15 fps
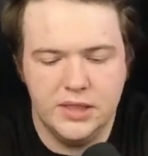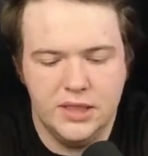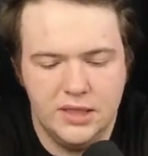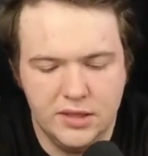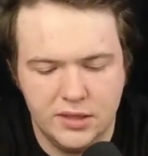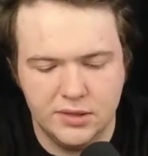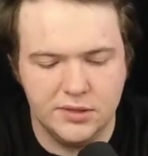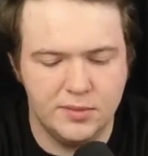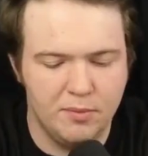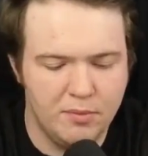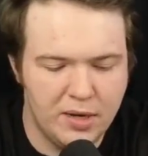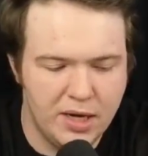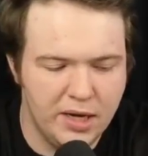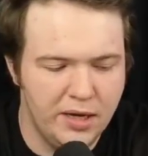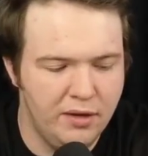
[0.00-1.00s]
is
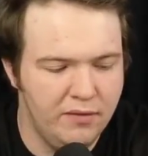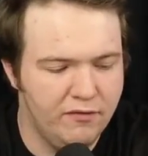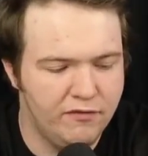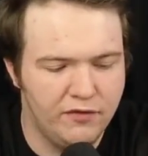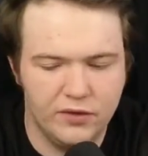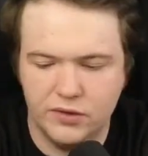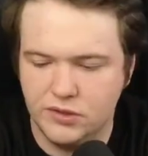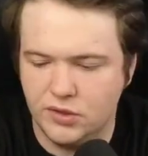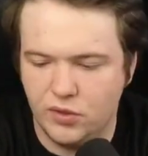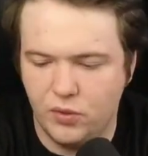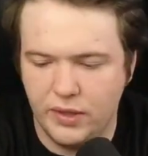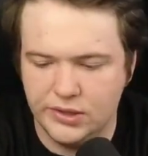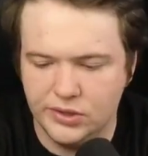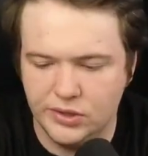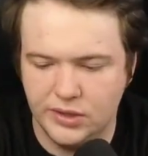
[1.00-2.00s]
my first
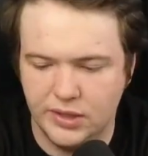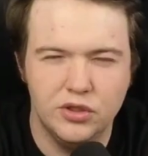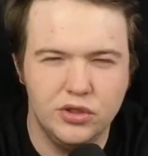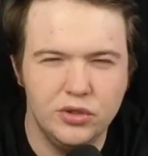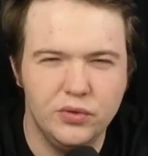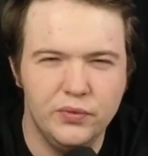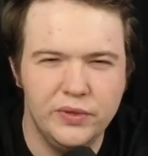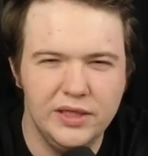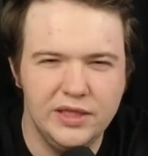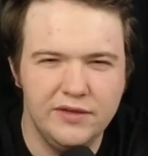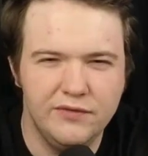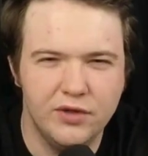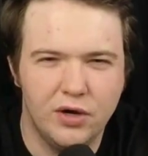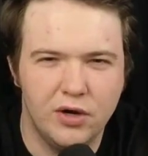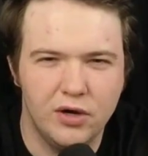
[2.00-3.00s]
question. Should we leave
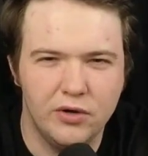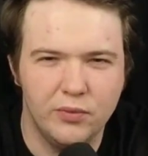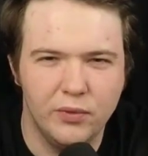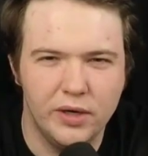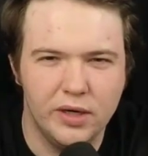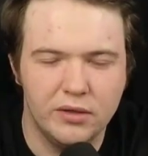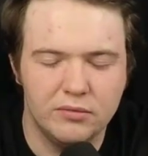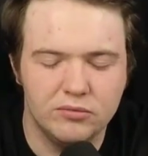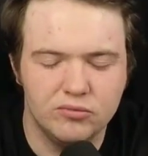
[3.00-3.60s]
the hardware?